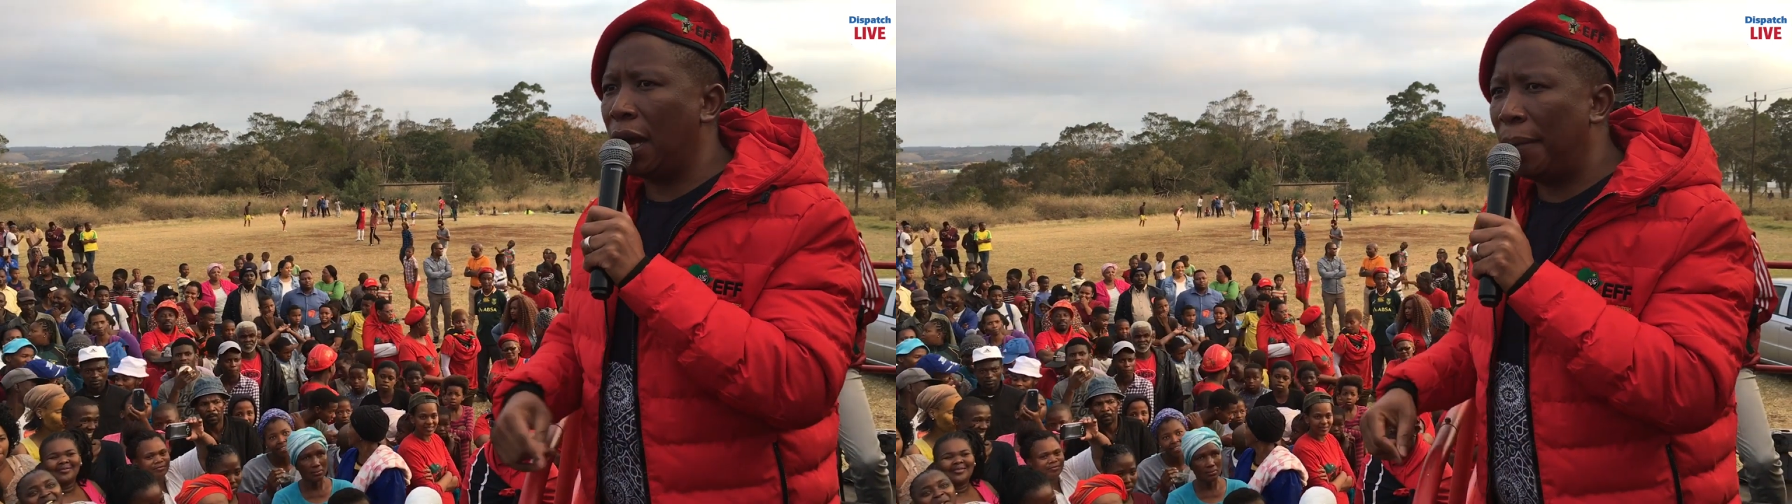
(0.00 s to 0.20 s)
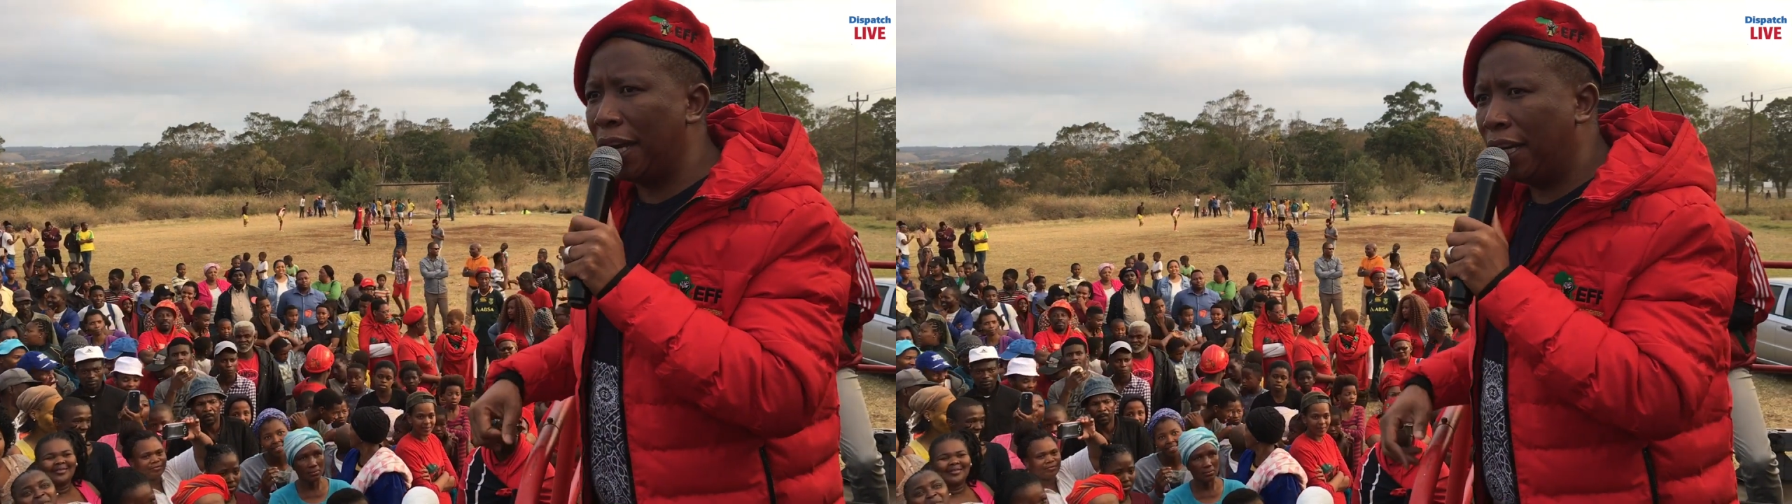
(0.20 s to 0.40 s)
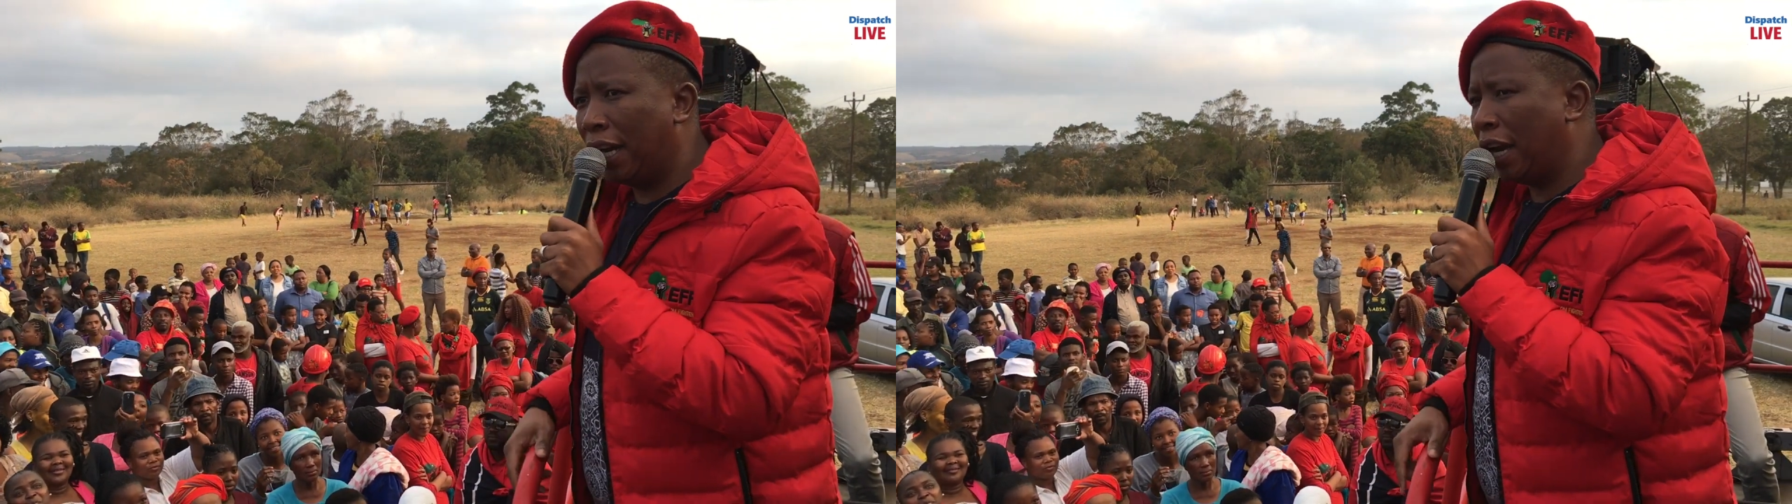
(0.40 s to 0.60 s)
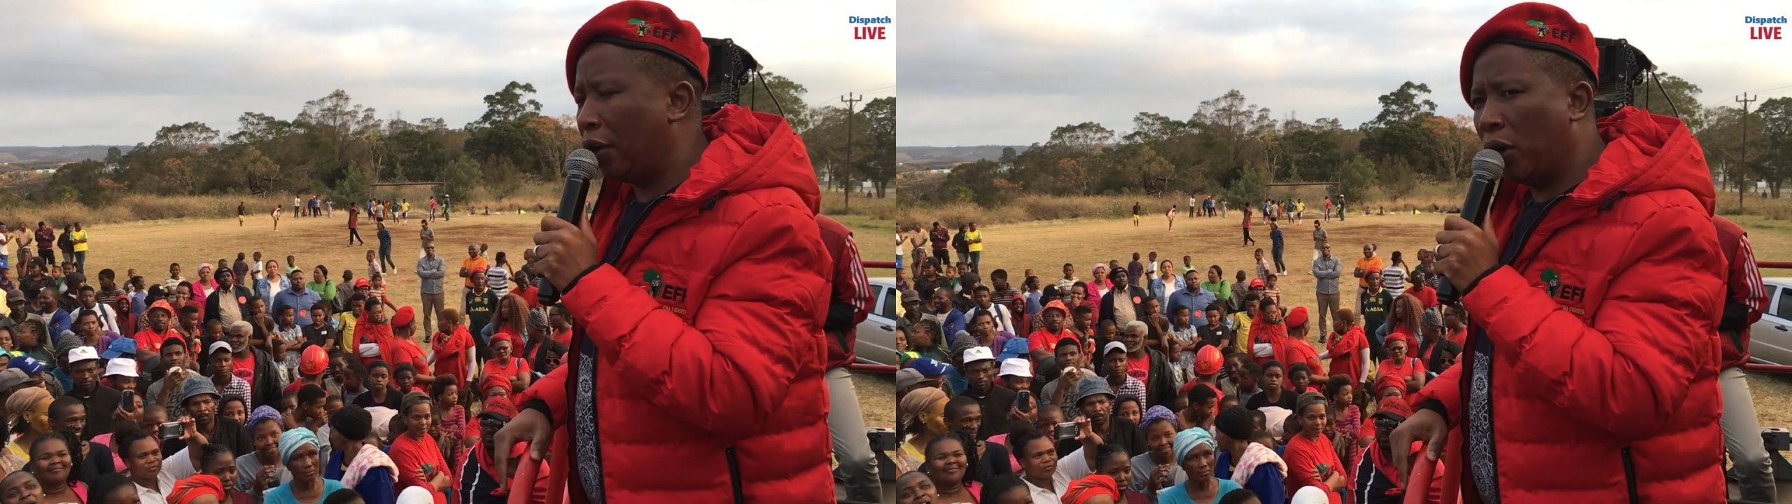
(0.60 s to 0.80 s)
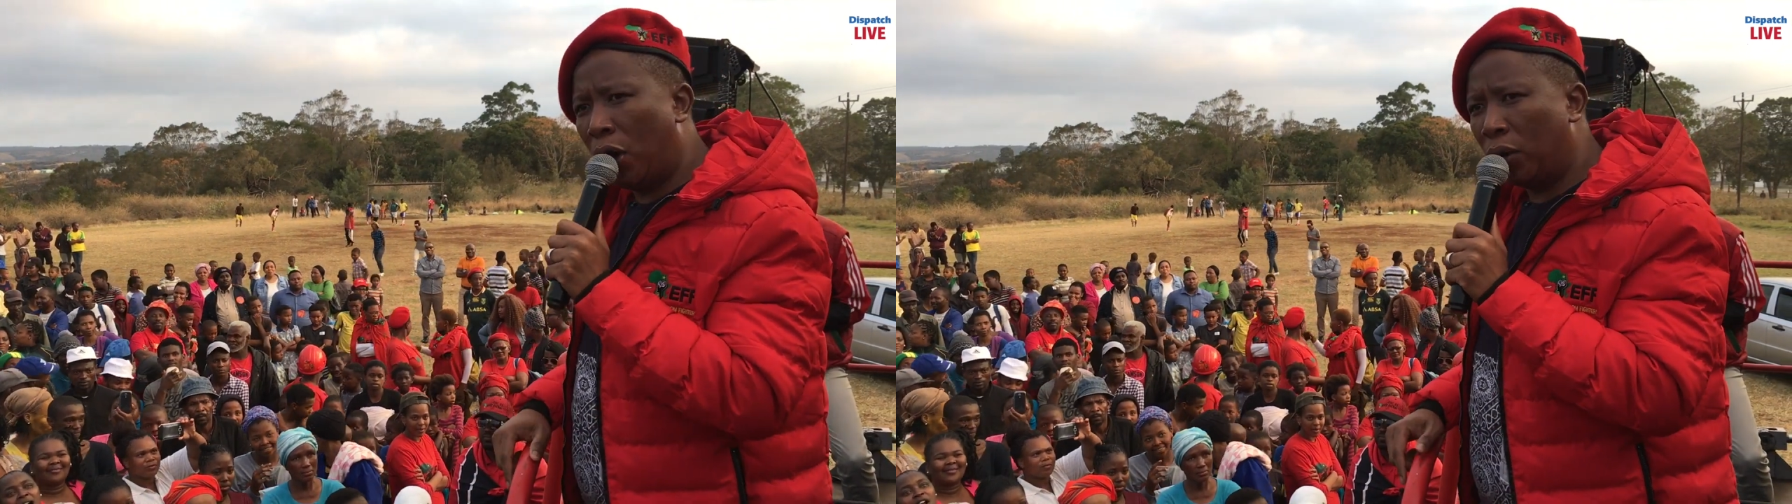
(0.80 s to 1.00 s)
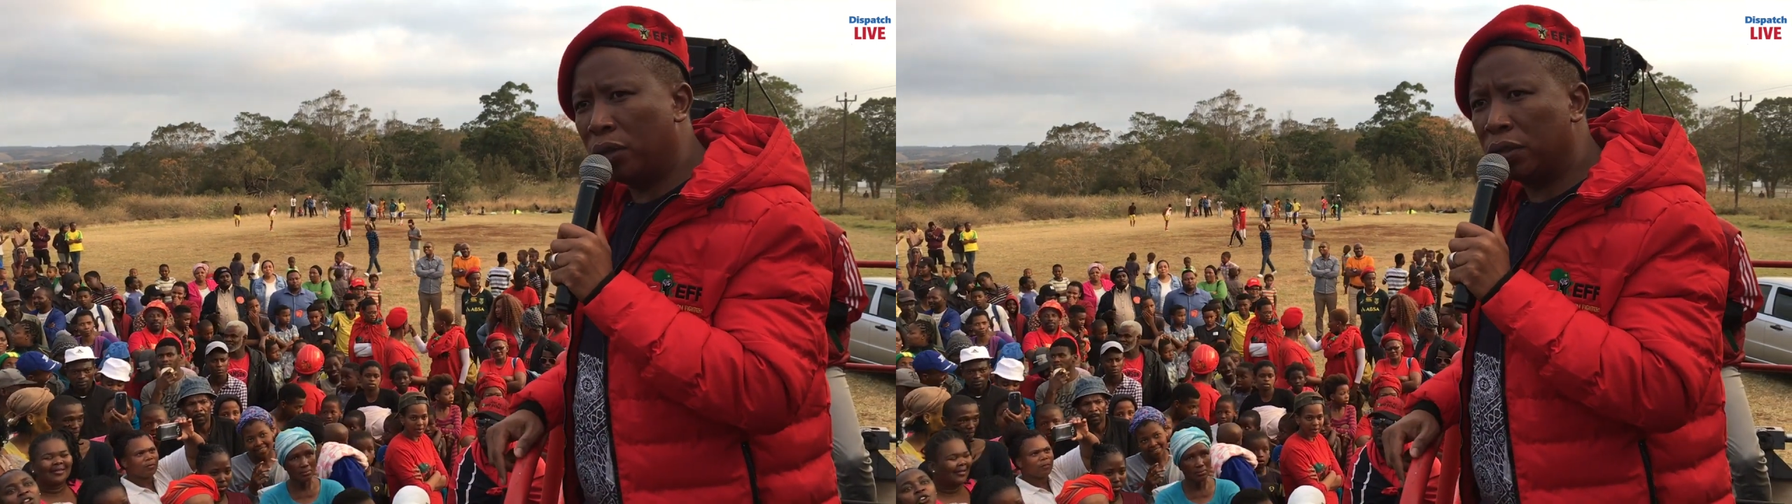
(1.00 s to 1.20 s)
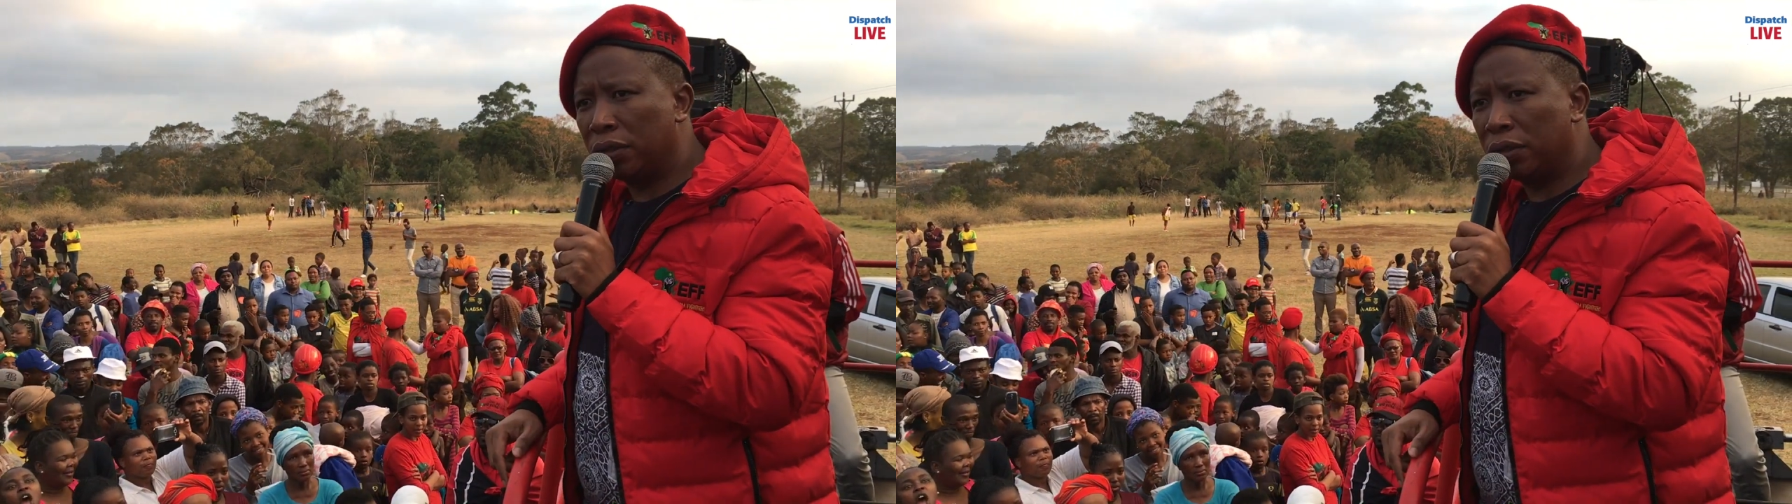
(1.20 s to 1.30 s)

kaMandela no